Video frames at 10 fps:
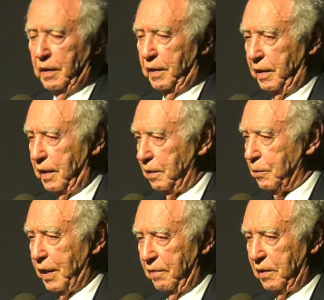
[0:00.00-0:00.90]
eating
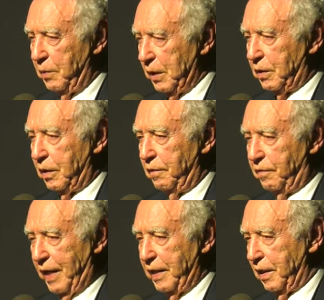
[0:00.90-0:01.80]
whatever we could,
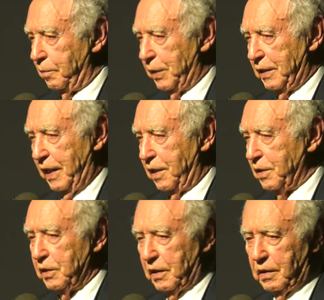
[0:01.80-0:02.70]
finding
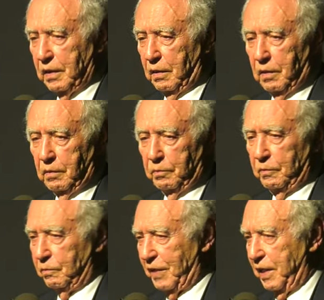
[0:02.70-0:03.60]
potatoes, uh,
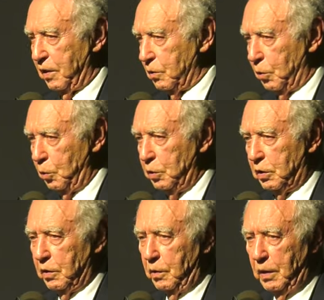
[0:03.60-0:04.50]
finding roots
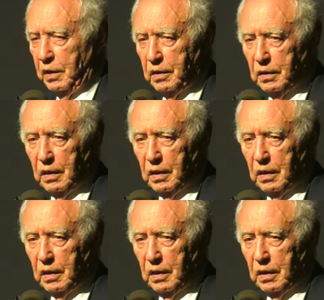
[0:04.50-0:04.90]
to eat.